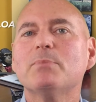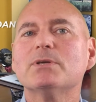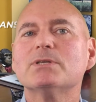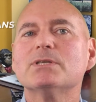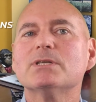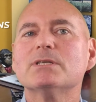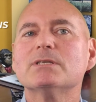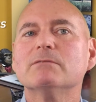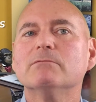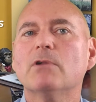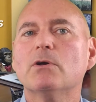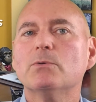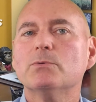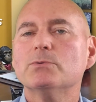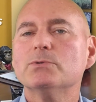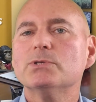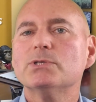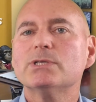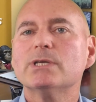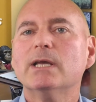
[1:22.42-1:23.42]
business
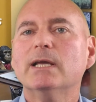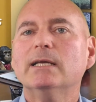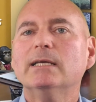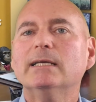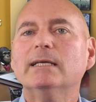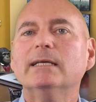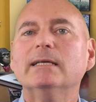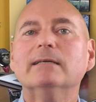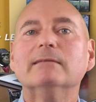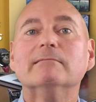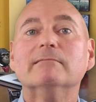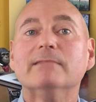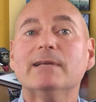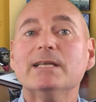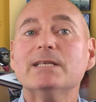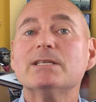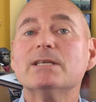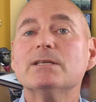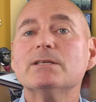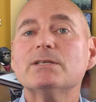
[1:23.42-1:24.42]
loans,
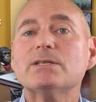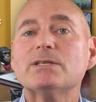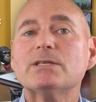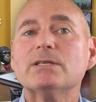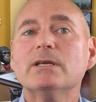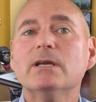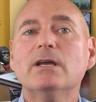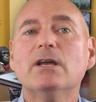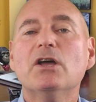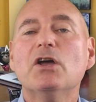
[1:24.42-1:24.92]
leases,